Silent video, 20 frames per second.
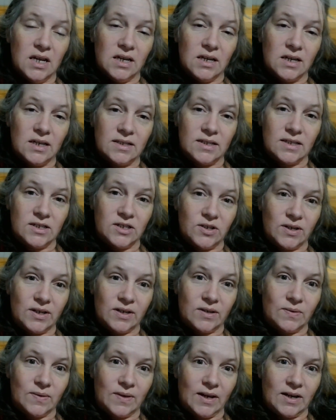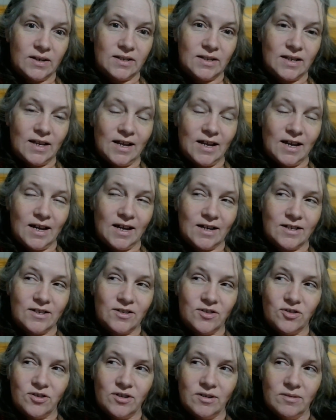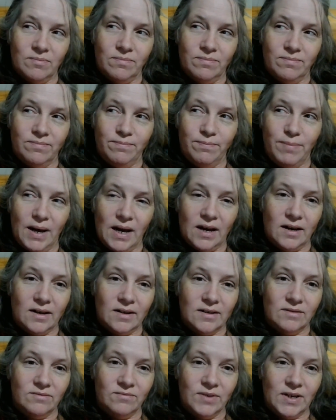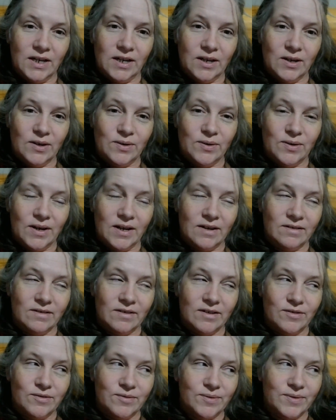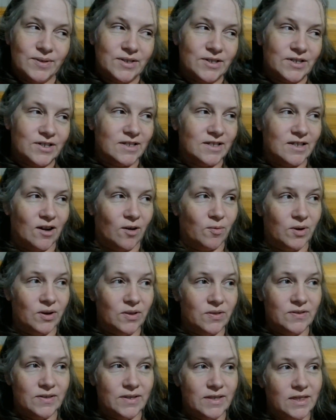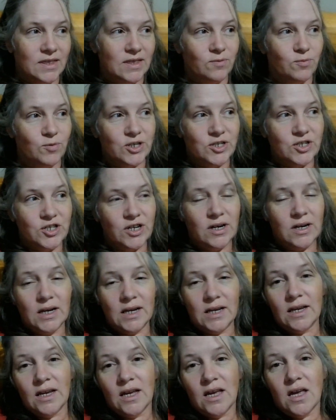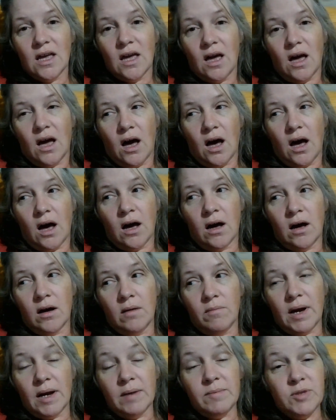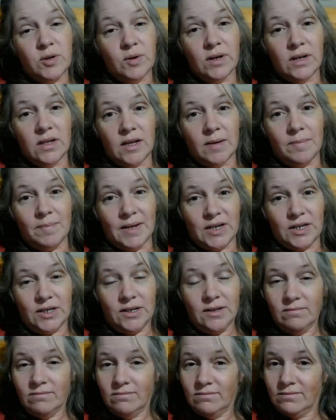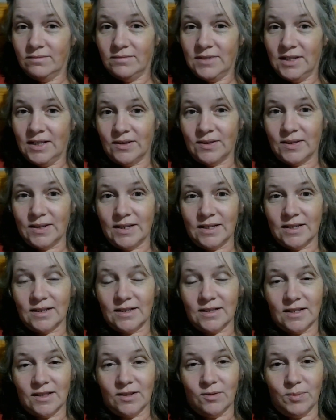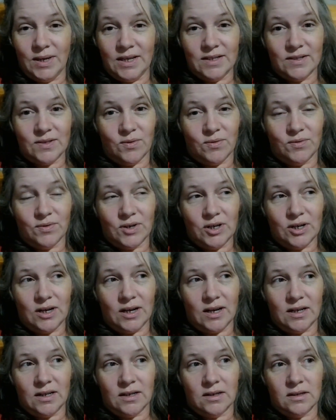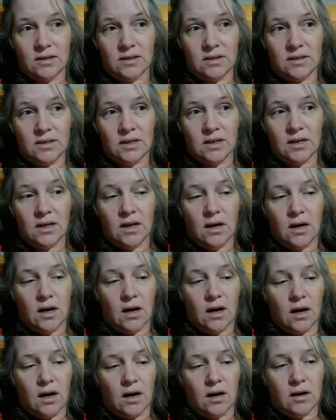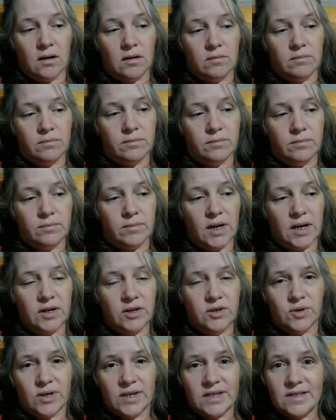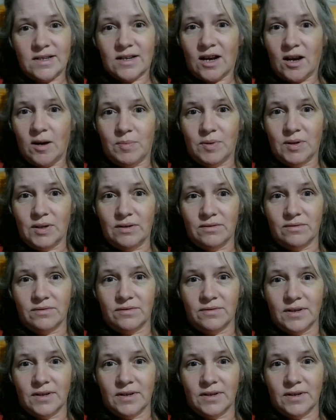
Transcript: because I took out that extra bad video. I don't know. It's just not worth, worth sharing. Um, I'm doing a lot better now that the week is over and um, I addressed a couple of